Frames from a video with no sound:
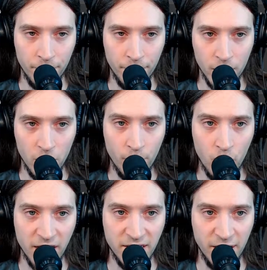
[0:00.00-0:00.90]

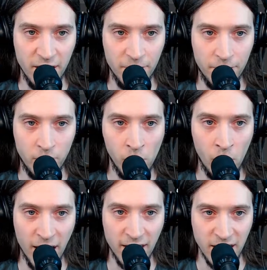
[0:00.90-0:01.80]
comprising a full
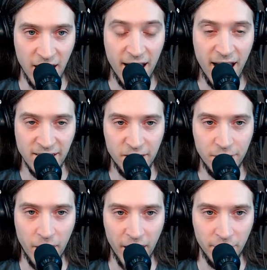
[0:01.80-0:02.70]
OS as
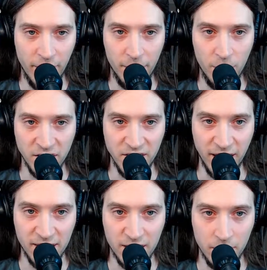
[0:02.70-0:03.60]
defined by POSIX.